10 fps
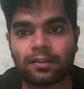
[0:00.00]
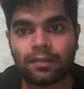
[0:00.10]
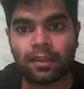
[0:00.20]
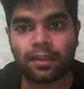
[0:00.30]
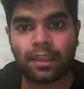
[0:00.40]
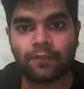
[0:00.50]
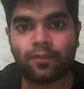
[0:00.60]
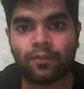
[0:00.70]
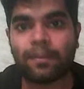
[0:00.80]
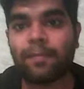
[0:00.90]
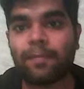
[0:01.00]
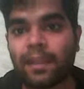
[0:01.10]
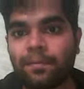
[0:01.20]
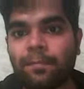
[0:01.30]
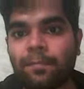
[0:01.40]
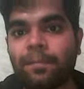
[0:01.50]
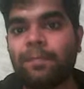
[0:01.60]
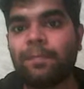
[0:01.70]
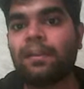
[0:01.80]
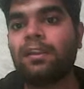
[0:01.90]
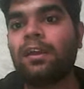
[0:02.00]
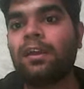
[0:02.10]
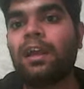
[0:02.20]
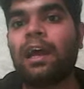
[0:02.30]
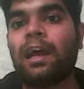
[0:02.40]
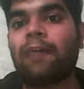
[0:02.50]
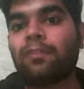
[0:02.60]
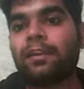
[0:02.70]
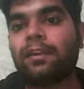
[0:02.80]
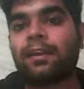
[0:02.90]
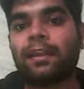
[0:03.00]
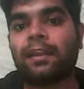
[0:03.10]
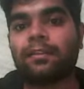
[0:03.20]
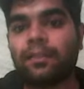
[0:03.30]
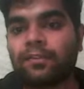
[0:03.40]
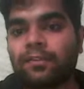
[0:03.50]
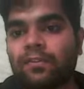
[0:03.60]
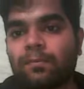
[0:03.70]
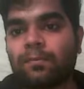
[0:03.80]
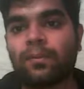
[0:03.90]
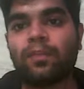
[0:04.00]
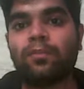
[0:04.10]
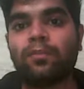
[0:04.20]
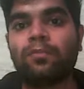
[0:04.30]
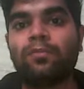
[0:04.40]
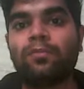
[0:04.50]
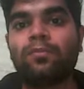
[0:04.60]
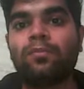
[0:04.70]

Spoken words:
again for my male people. I had to create like this new.